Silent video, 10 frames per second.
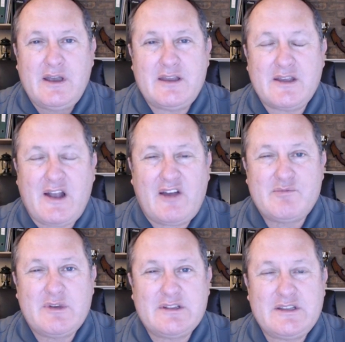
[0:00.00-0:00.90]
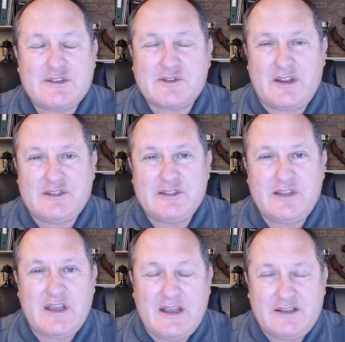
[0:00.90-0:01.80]
And the government is scratching
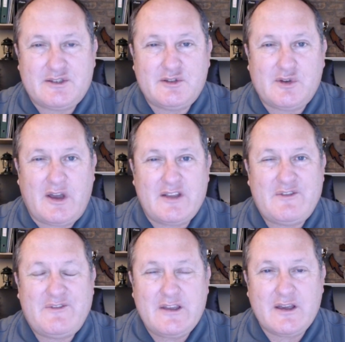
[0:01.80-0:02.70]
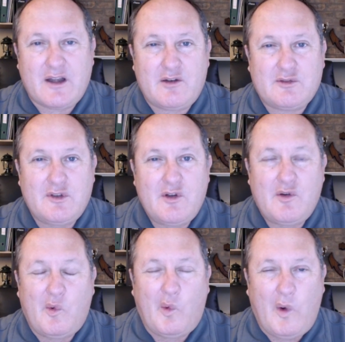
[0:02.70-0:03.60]
their heads to try and figure out
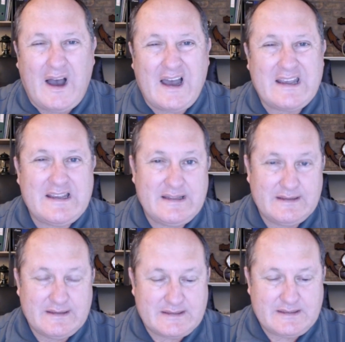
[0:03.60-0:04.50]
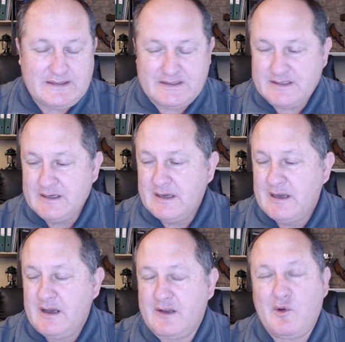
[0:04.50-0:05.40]
why this is.
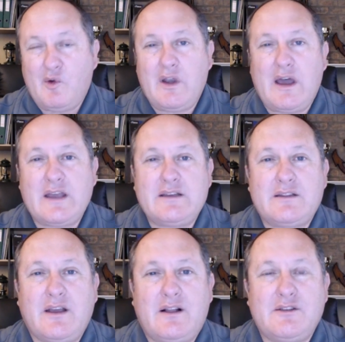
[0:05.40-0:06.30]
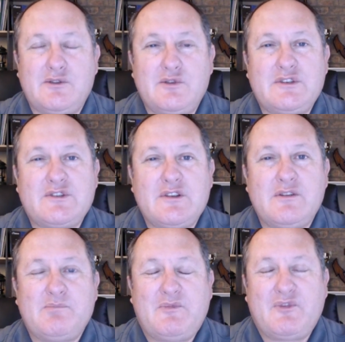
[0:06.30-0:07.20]
And all I can tell you is
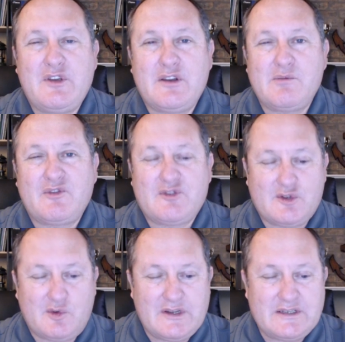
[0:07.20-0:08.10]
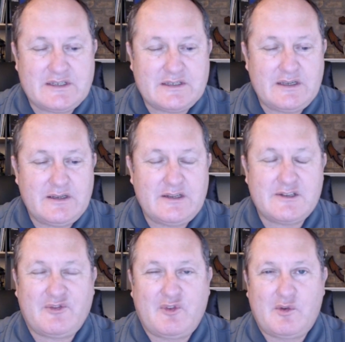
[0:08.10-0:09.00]
freedom of choice is
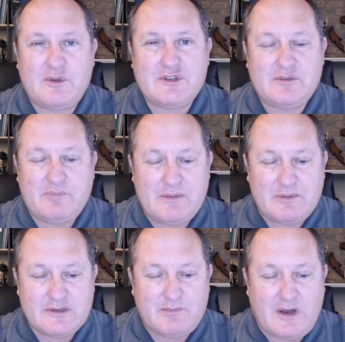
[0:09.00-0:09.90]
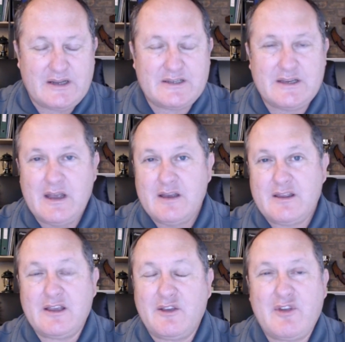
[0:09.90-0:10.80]
the foremost in people's minds.
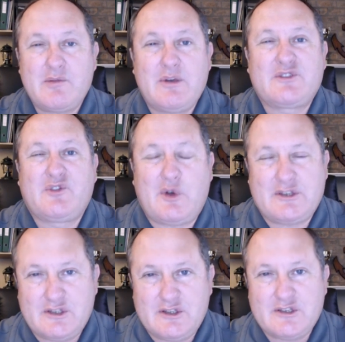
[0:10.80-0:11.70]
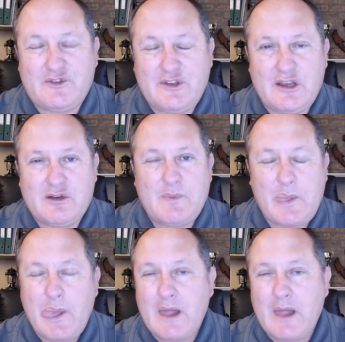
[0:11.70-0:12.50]
Thank you very much for watching this video.